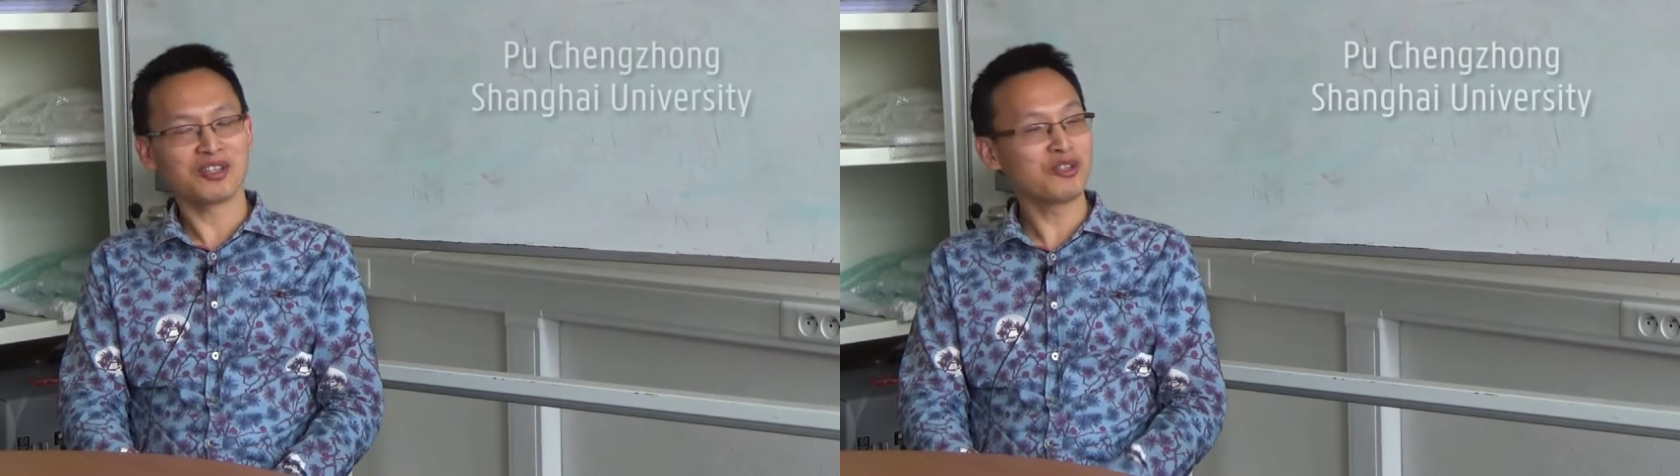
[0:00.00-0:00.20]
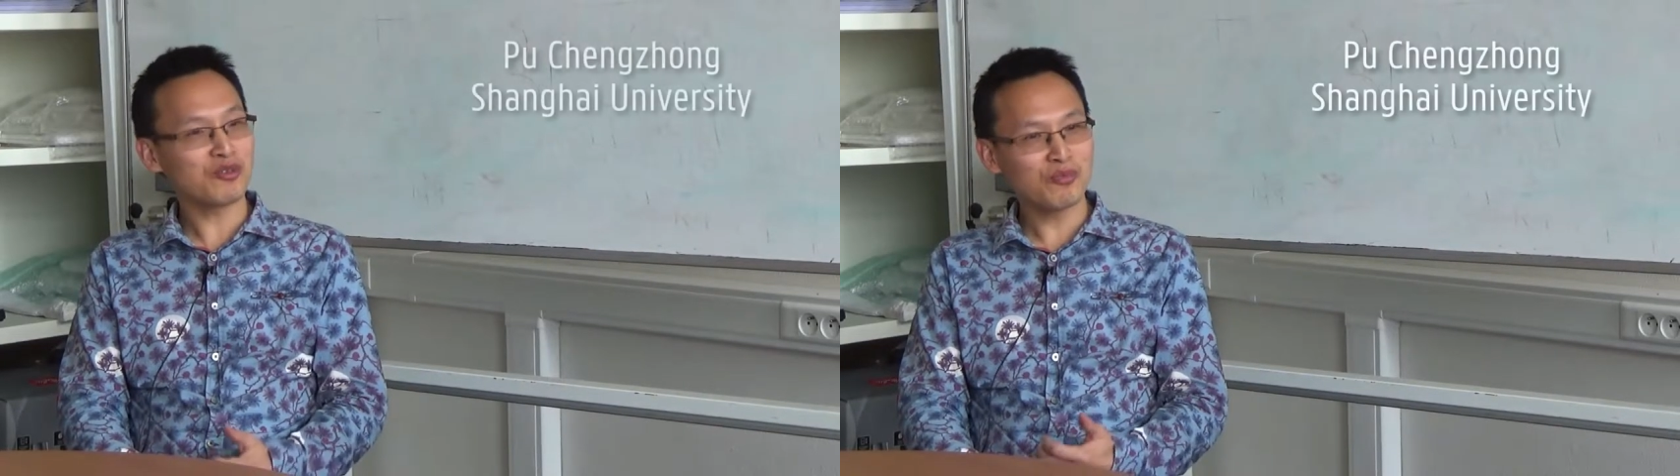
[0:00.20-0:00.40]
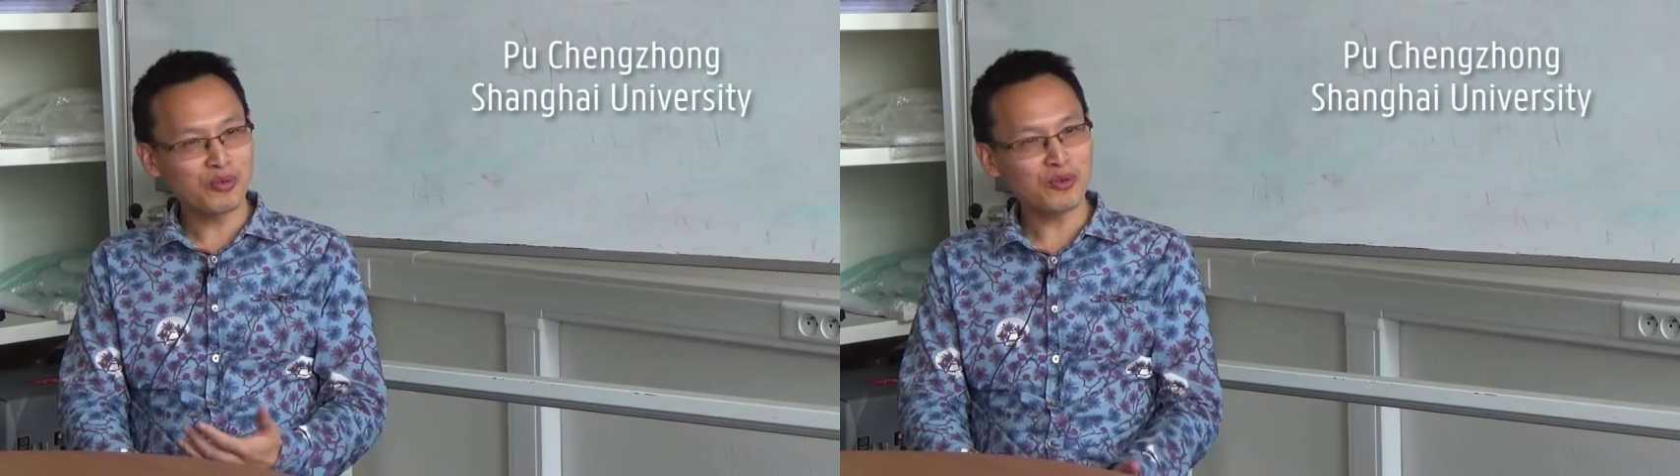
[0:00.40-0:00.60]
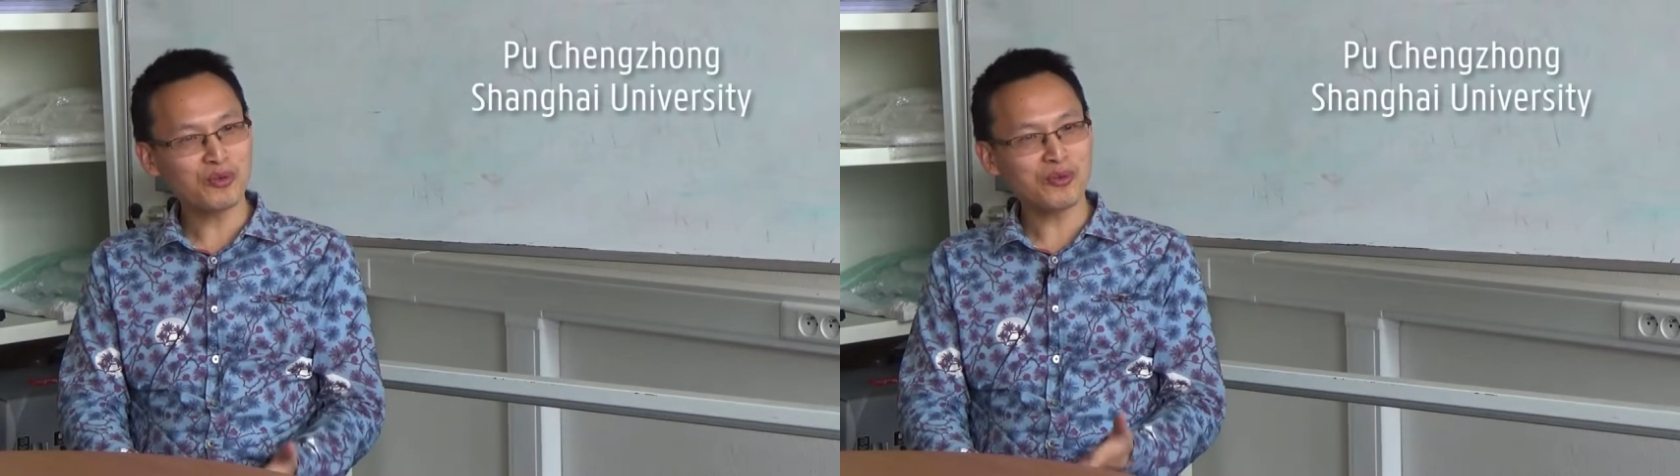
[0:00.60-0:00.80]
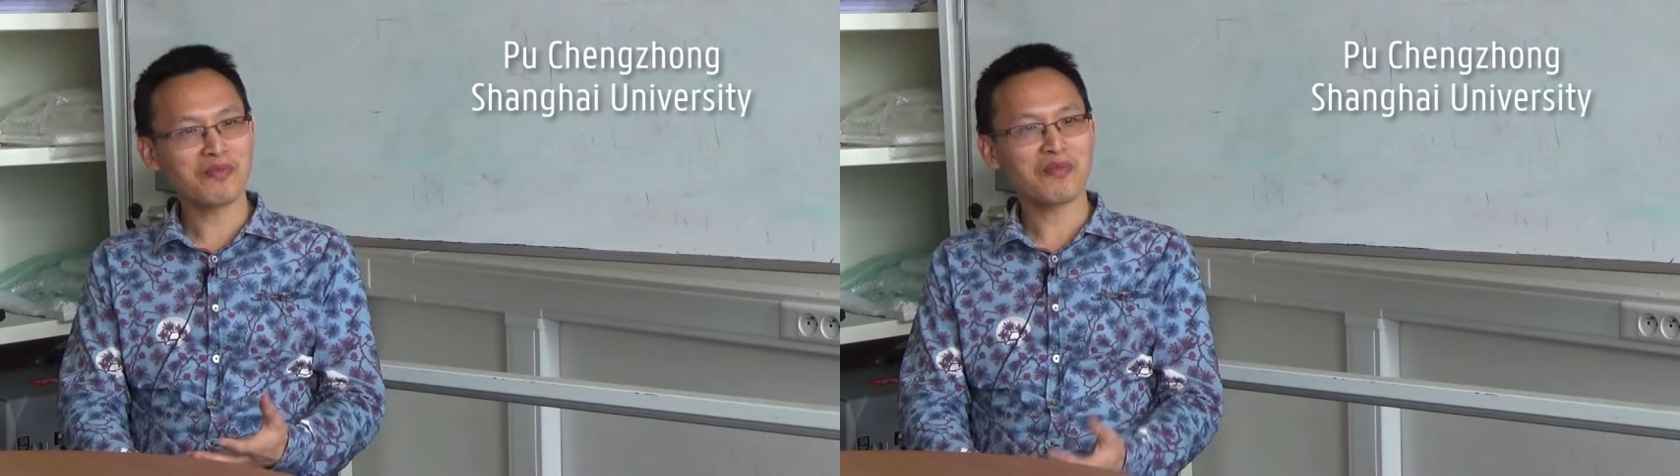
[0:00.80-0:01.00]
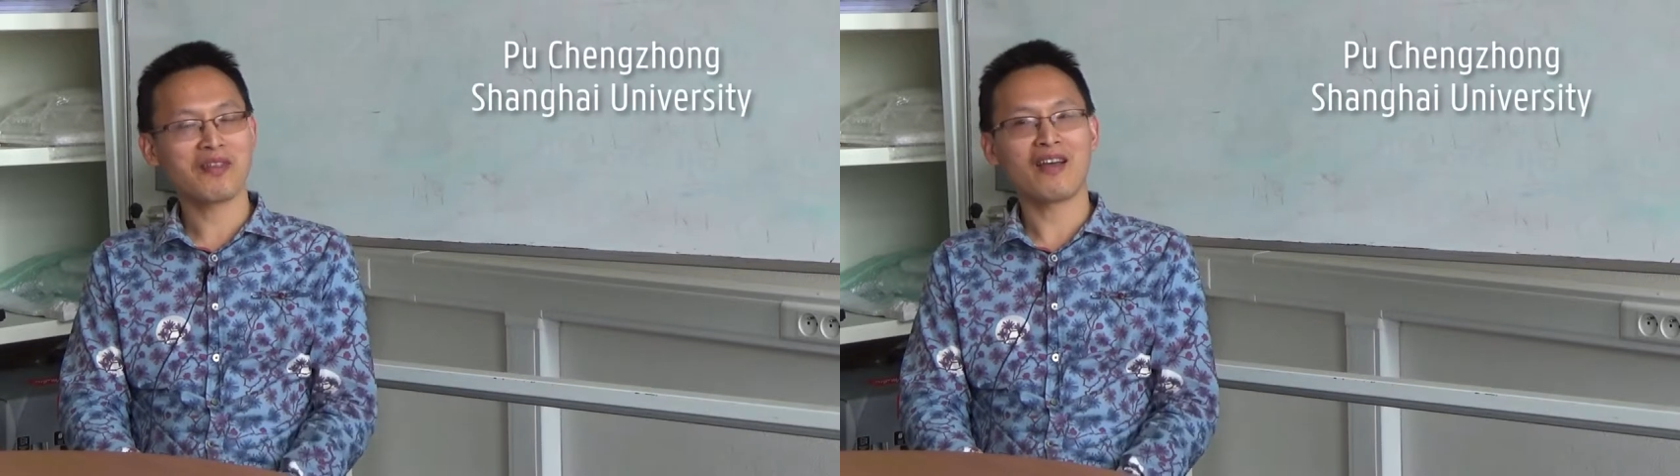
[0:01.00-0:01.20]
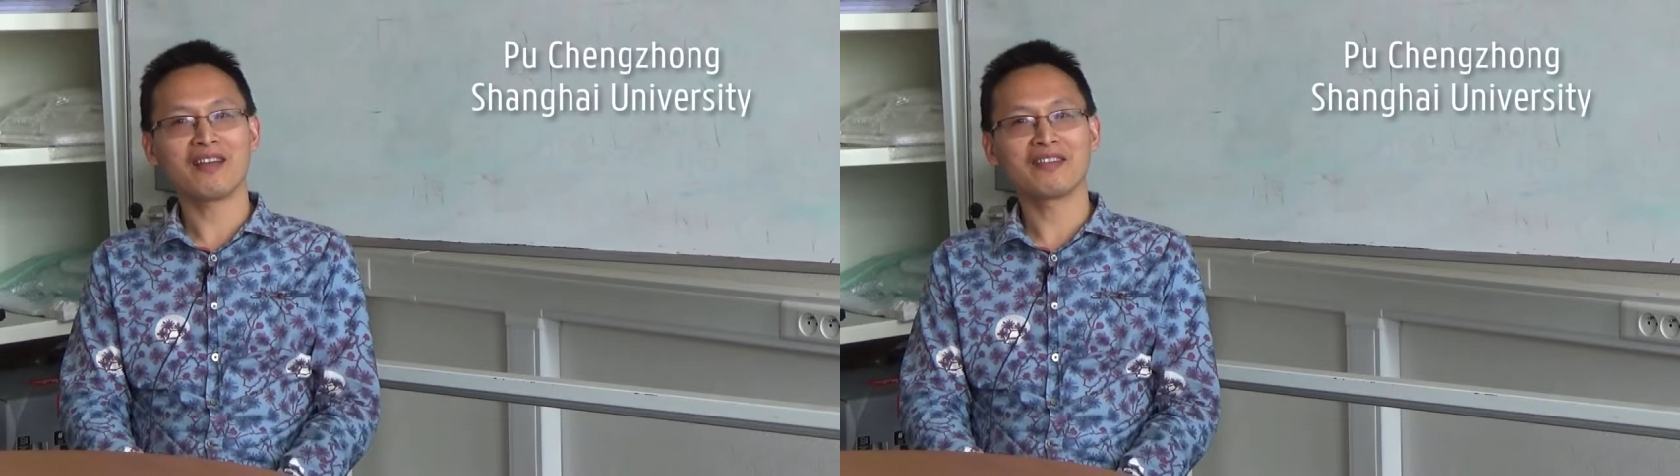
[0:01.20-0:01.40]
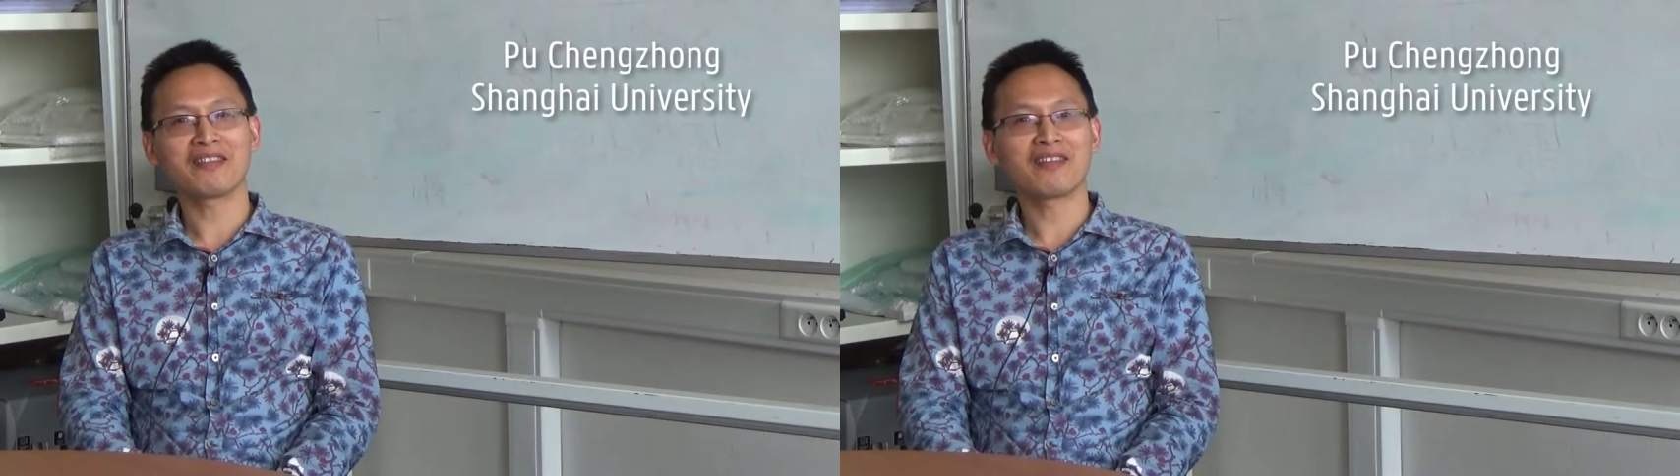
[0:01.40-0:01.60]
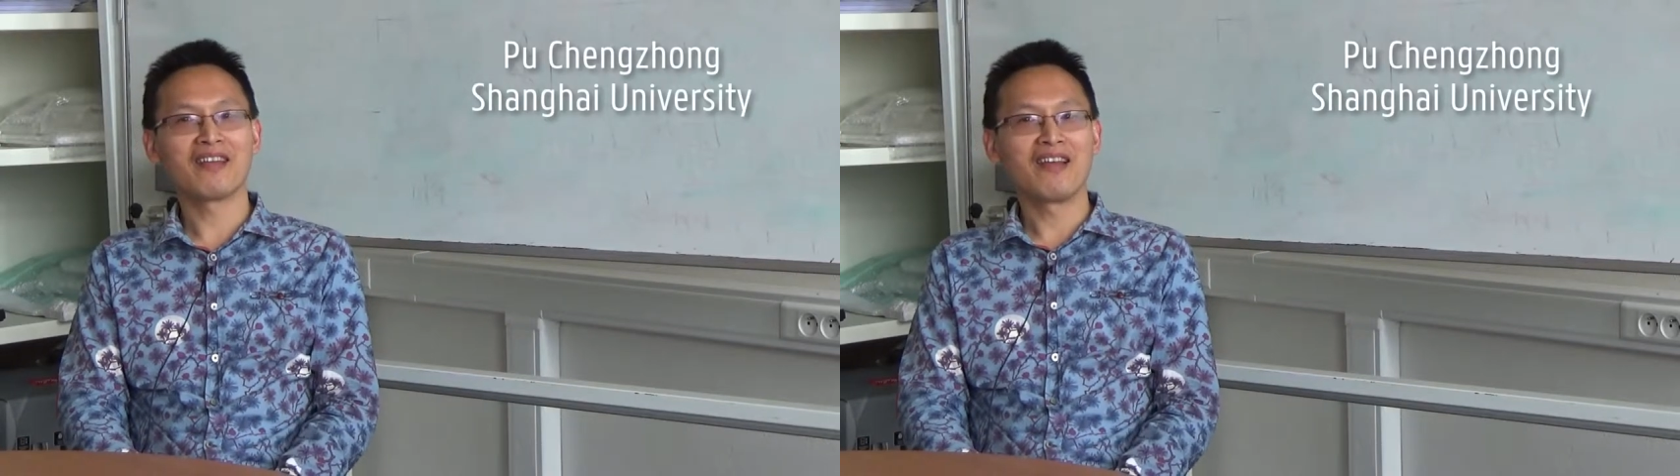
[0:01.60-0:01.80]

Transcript: Chengzhong Pu, and